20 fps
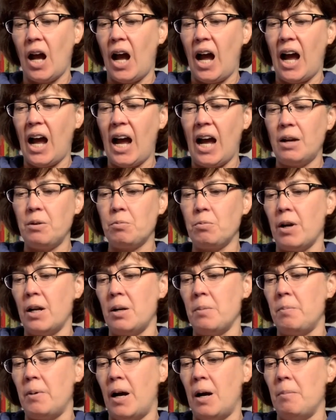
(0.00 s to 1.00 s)
I read
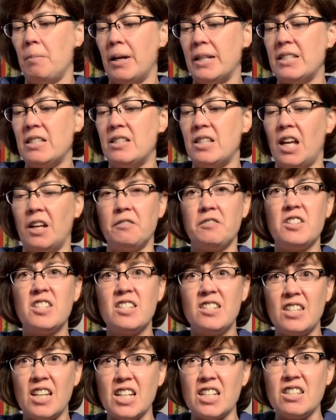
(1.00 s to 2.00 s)
about myself
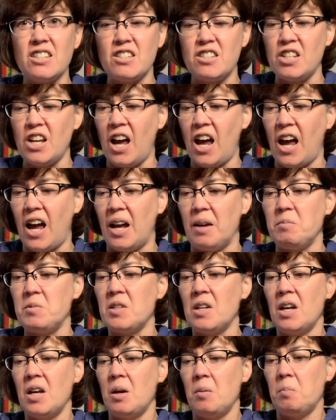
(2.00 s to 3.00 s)
6 times,
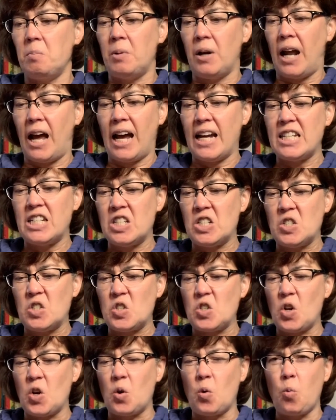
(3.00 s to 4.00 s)
but I didn't
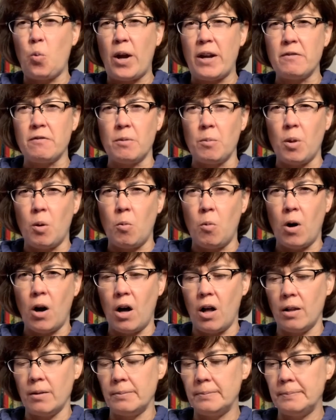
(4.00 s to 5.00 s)
turn away from the wall.